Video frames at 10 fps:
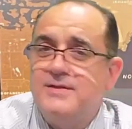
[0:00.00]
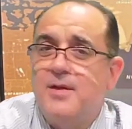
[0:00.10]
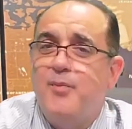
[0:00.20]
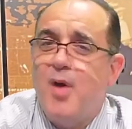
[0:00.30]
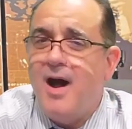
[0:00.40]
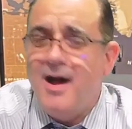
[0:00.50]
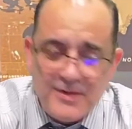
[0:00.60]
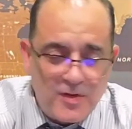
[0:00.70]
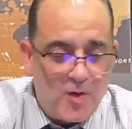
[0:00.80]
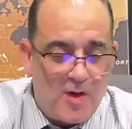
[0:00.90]

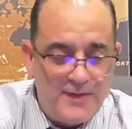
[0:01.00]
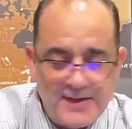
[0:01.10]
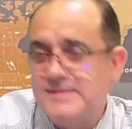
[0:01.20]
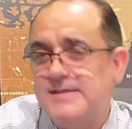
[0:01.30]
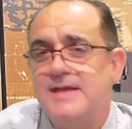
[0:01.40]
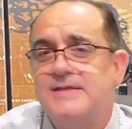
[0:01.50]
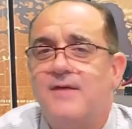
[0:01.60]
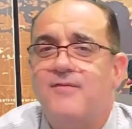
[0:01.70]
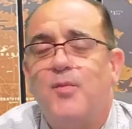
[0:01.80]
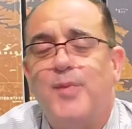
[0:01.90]
ponder on these things
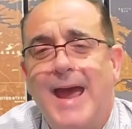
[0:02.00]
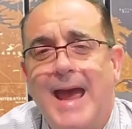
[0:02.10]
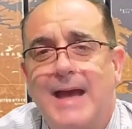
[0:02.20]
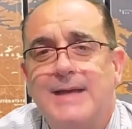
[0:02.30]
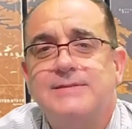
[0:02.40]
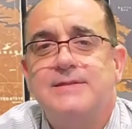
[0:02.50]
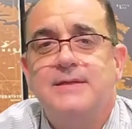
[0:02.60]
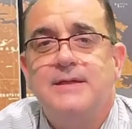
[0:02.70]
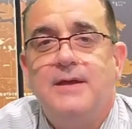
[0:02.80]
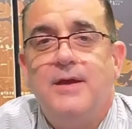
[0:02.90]
of the past
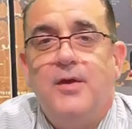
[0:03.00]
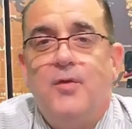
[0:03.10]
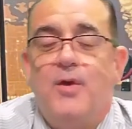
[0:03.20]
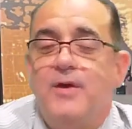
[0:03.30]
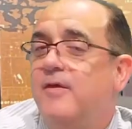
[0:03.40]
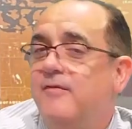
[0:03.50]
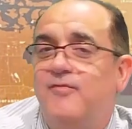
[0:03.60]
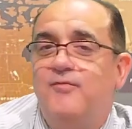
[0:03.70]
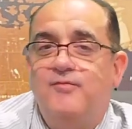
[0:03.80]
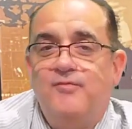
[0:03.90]
where you've
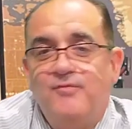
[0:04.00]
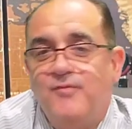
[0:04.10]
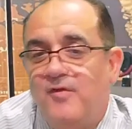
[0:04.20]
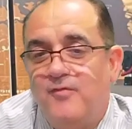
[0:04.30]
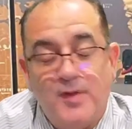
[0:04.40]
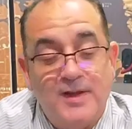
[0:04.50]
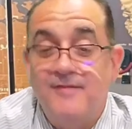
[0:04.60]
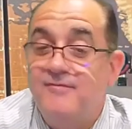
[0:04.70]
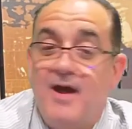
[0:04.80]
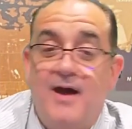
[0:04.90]

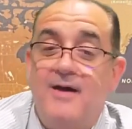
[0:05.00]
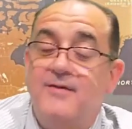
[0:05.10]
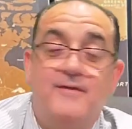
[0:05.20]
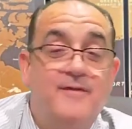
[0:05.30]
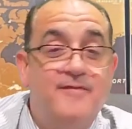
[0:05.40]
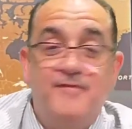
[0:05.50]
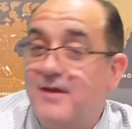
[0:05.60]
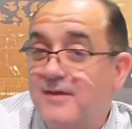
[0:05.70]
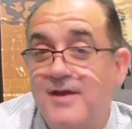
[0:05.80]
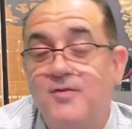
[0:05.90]
believed God, or you felt
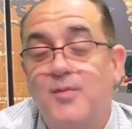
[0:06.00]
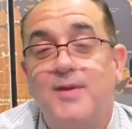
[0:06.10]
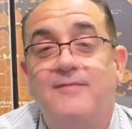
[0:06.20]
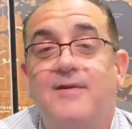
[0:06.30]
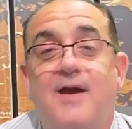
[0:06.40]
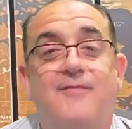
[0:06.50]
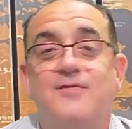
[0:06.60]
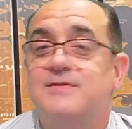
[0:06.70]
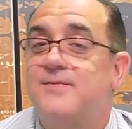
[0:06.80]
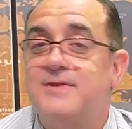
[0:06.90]
like you were believing God for
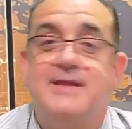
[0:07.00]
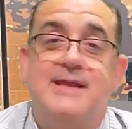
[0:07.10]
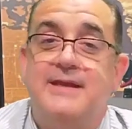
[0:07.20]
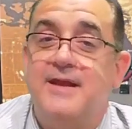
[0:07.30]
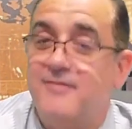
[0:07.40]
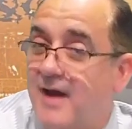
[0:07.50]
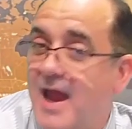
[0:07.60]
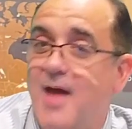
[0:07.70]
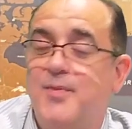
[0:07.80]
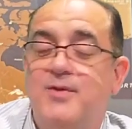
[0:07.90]
something and it never
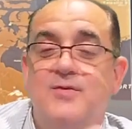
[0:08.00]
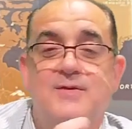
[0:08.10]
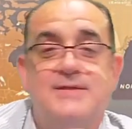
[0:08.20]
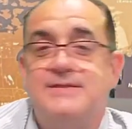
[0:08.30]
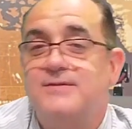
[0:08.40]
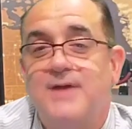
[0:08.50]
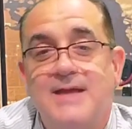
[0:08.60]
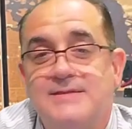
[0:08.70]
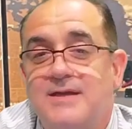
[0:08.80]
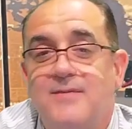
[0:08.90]
happened, or it still
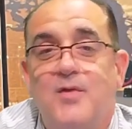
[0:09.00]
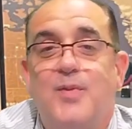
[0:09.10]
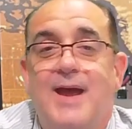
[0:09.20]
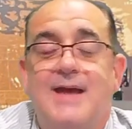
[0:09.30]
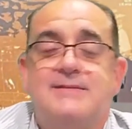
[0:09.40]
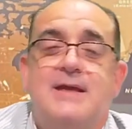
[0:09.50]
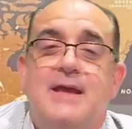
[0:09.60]
hasn't come to pass